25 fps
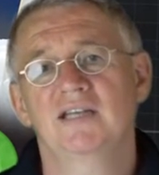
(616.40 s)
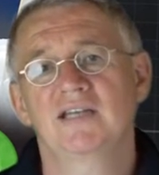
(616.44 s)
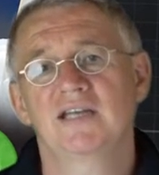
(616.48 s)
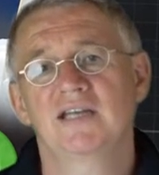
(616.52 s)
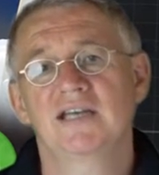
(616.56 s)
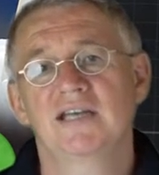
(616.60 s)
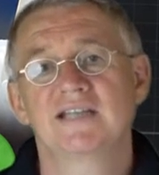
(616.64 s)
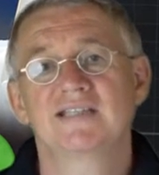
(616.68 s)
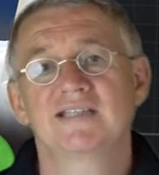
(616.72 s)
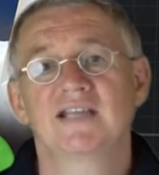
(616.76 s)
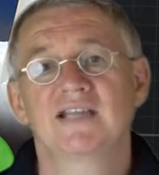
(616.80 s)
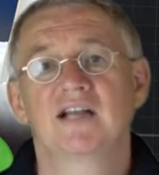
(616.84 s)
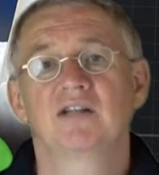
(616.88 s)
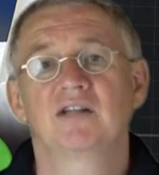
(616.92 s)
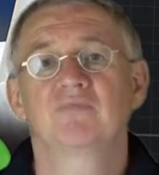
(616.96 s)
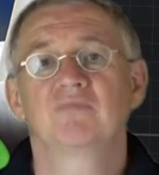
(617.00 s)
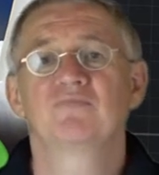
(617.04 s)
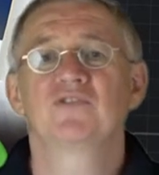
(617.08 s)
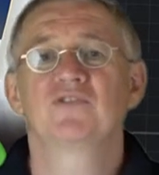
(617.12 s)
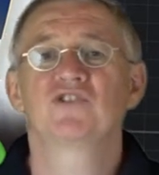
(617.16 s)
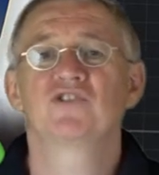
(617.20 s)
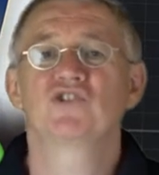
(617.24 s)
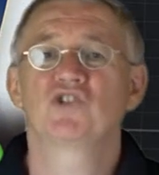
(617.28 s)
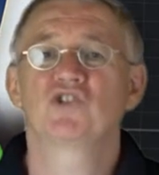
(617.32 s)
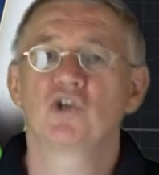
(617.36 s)
has
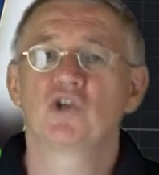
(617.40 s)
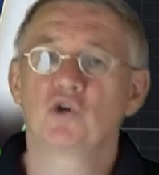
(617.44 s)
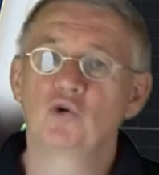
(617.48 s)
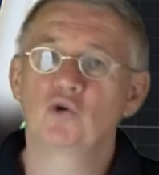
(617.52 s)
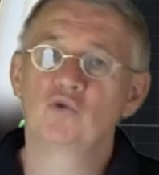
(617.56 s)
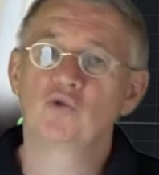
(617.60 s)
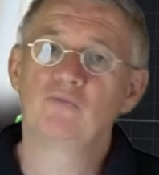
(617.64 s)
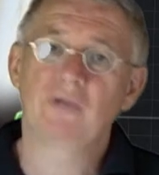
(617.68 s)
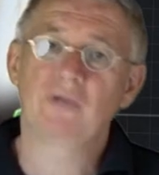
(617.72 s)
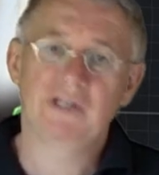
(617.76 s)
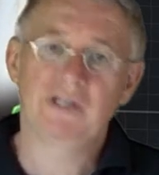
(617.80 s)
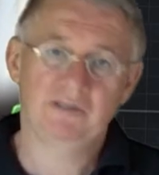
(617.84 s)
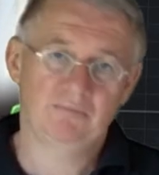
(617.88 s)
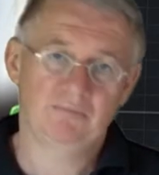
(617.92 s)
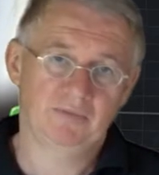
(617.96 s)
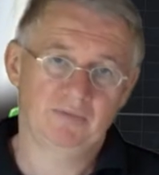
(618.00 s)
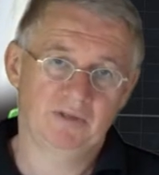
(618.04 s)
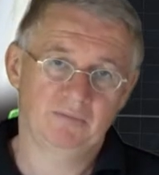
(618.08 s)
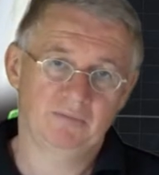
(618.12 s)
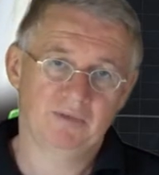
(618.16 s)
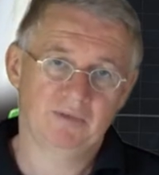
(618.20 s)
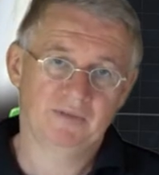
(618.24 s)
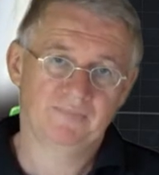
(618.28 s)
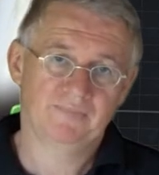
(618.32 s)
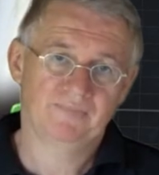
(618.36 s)
helped so many
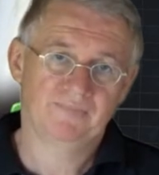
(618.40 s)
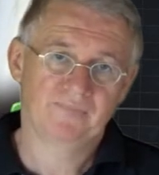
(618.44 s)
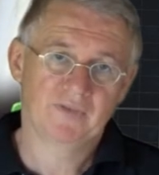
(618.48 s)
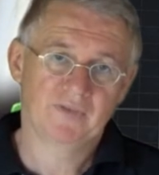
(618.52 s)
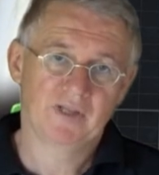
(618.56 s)
people.